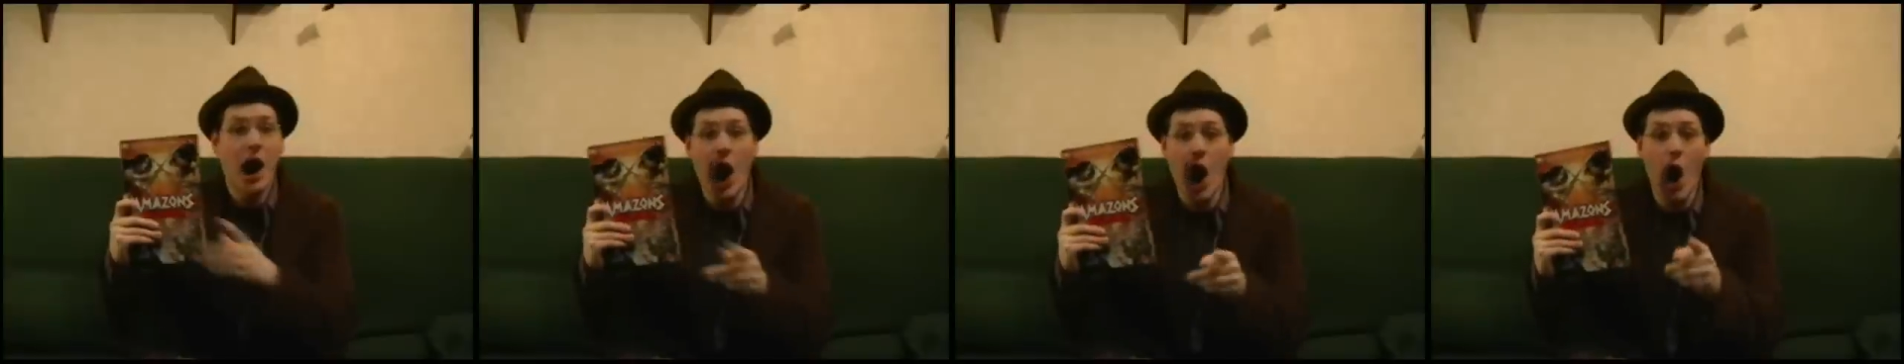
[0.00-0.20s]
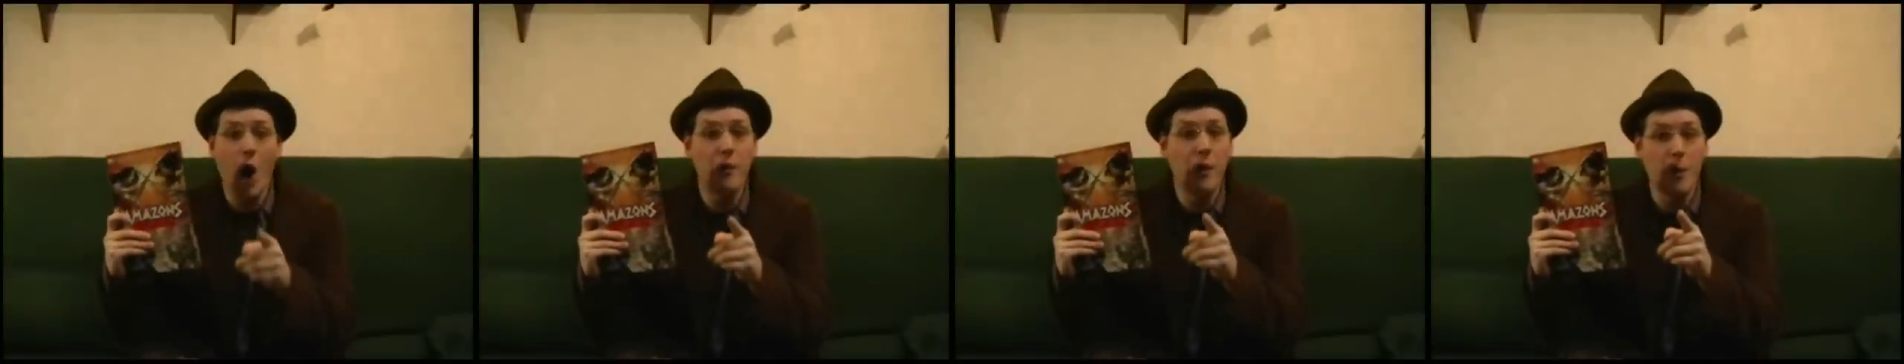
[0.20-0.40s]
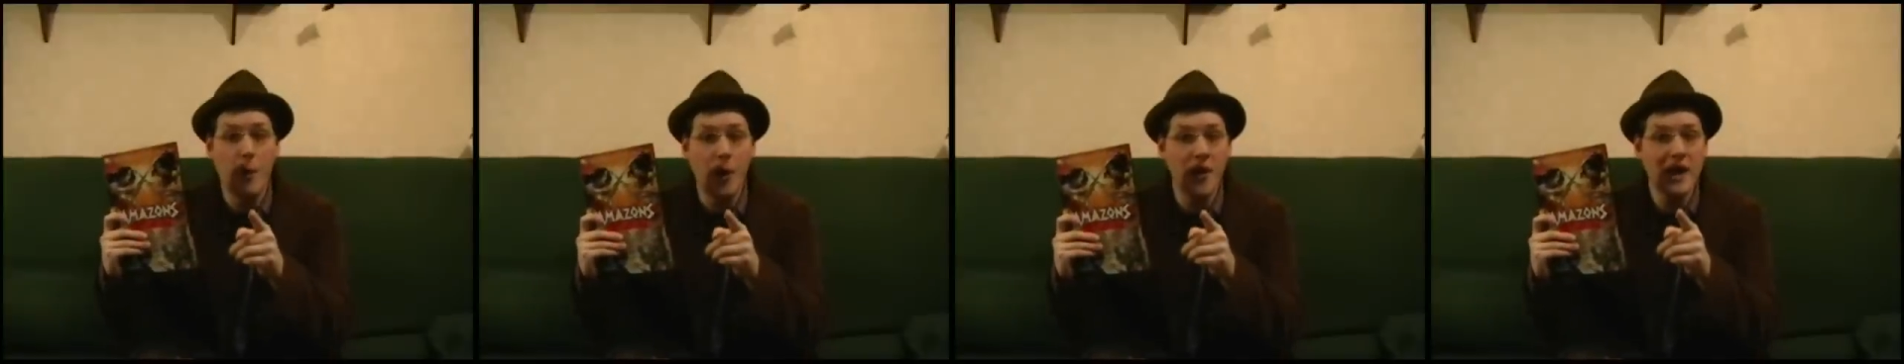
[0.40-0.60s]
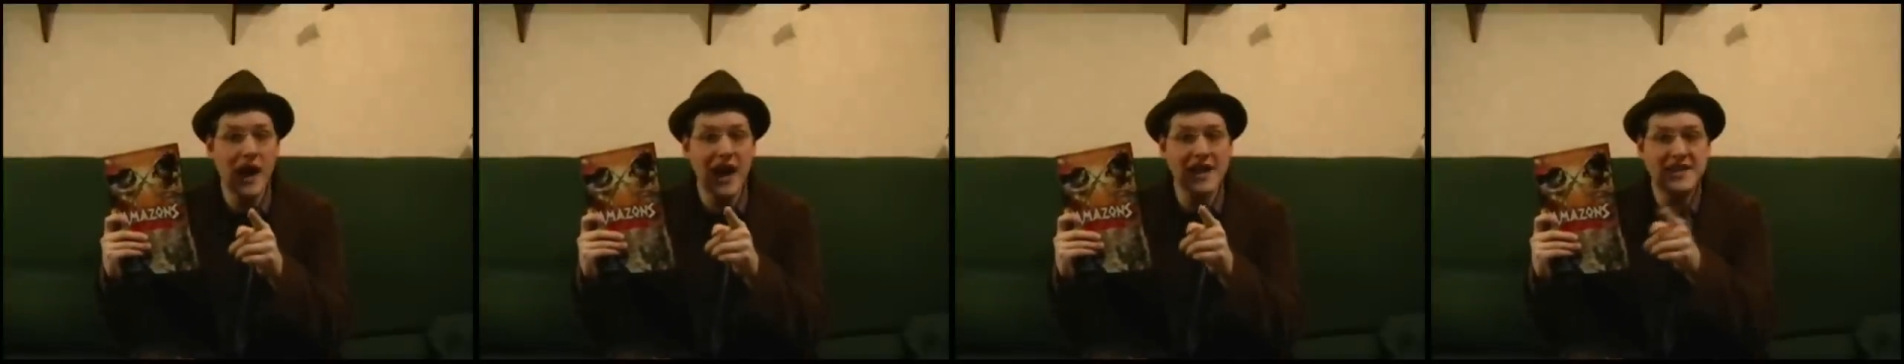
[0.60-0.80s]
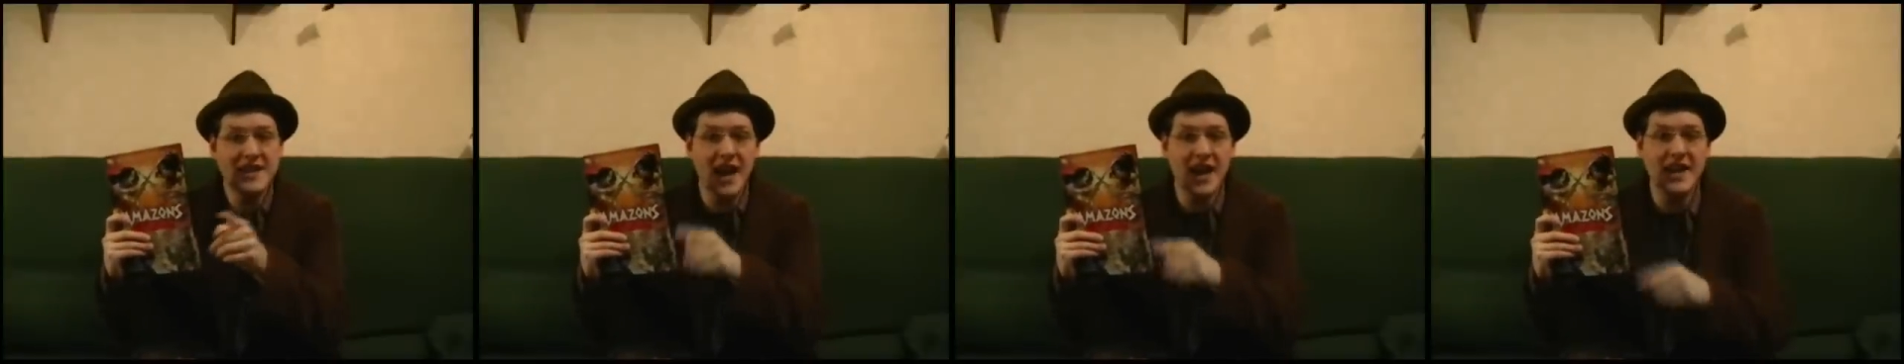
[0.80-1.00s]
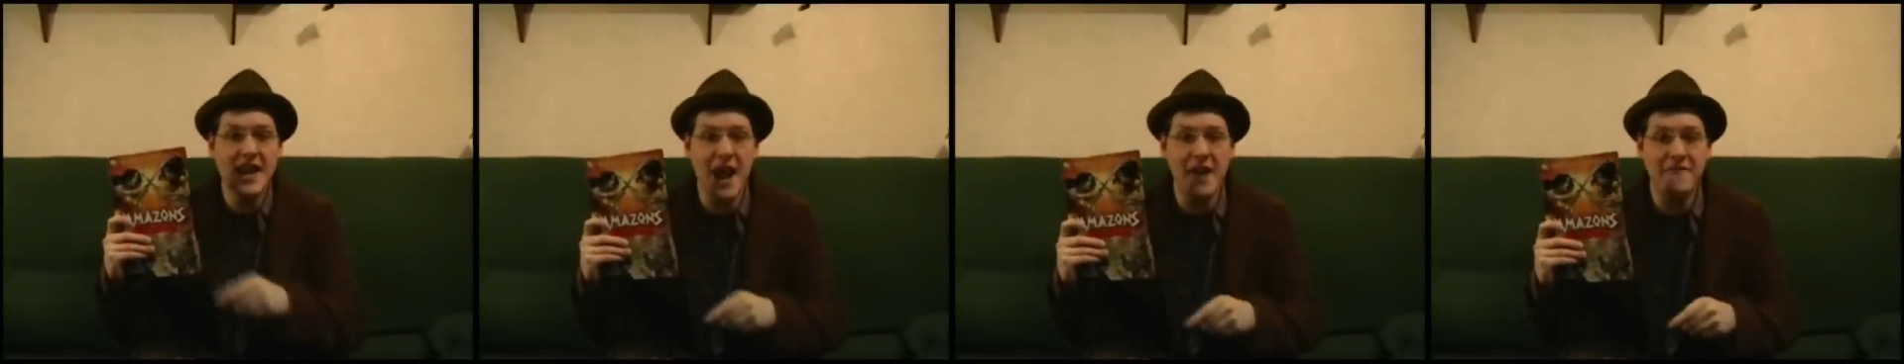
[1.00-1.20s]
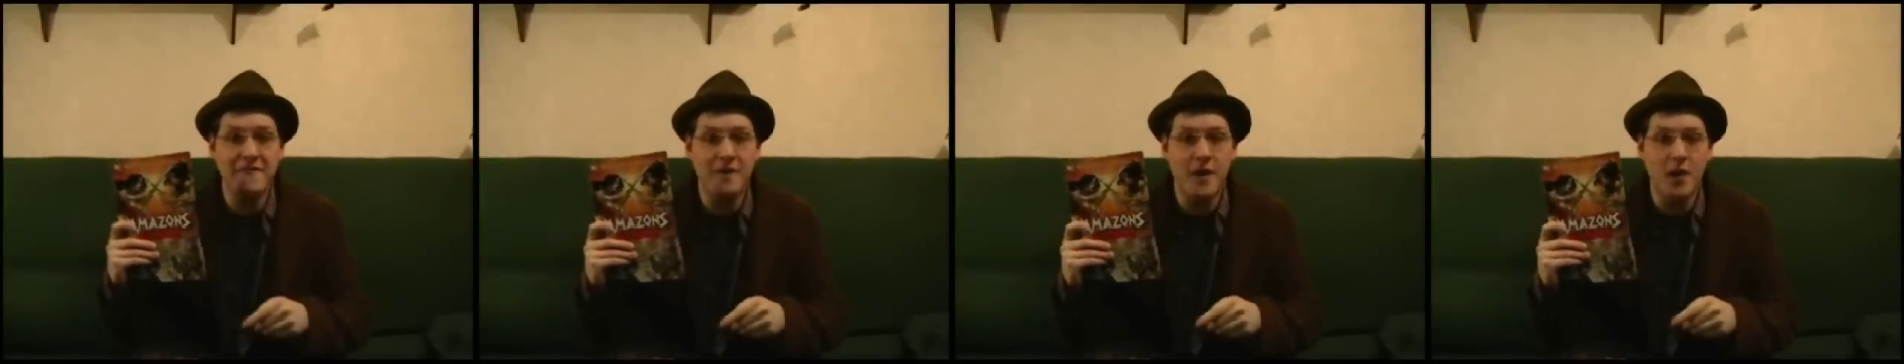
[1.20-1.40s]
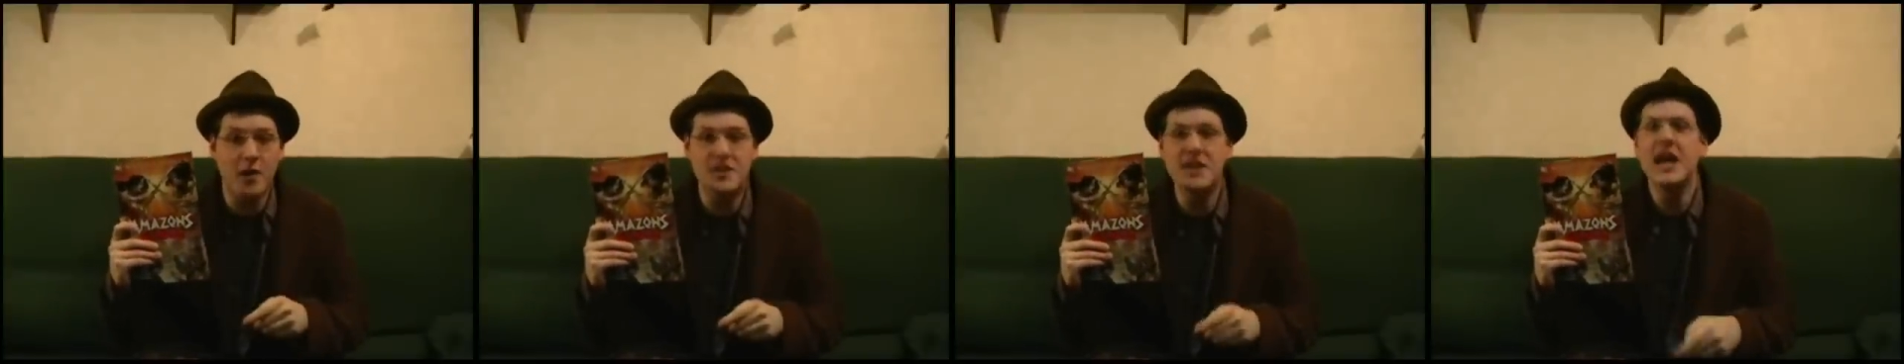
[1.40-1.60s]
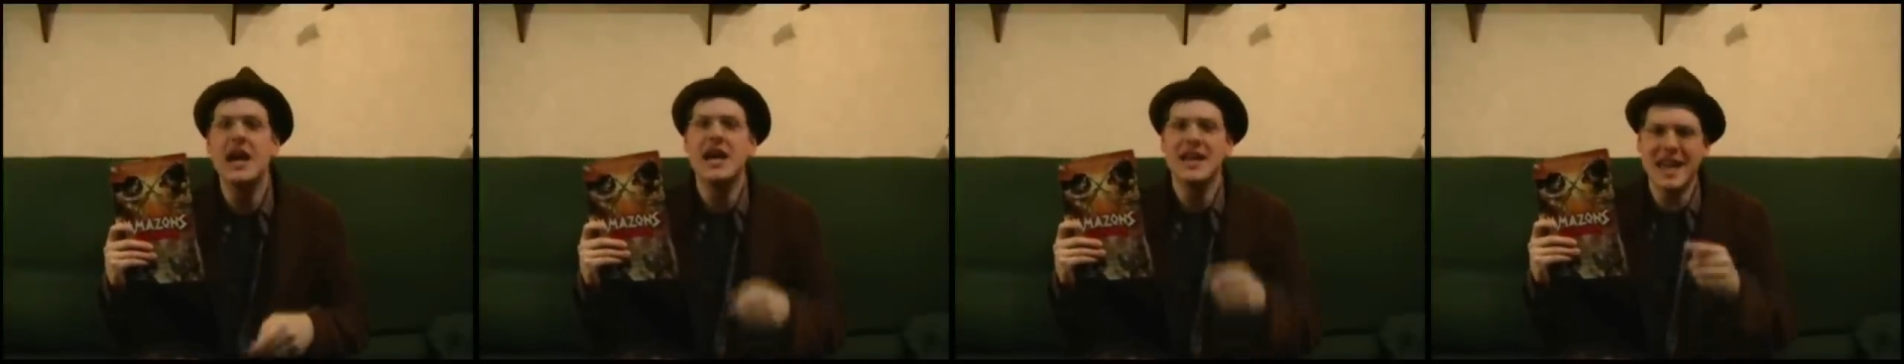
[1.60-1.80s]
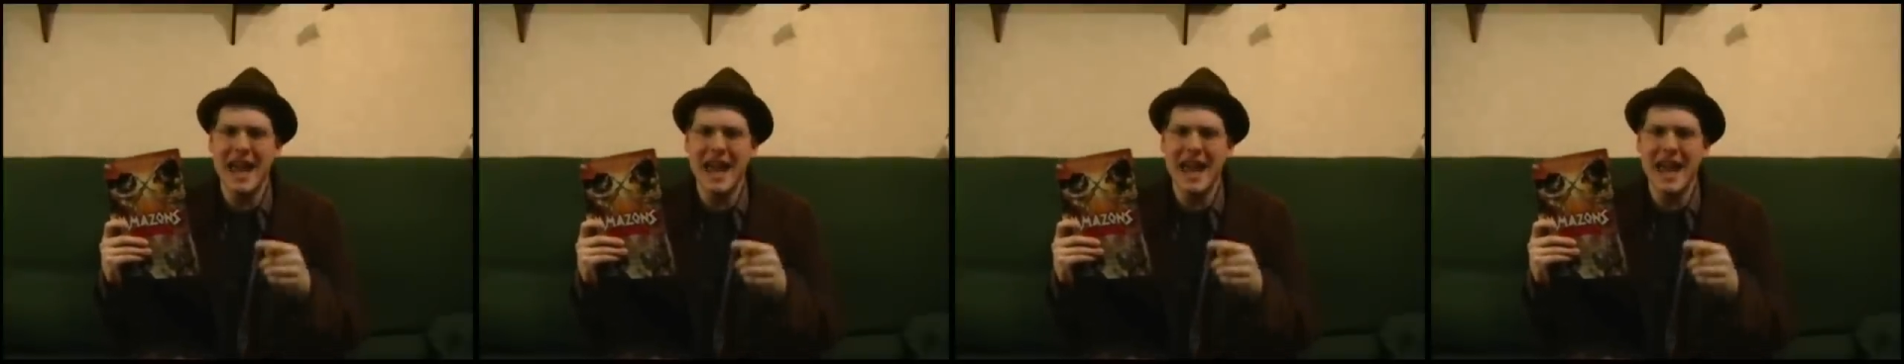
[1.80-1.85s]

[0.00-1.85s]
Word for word: Oh, but we're not done yet, folks.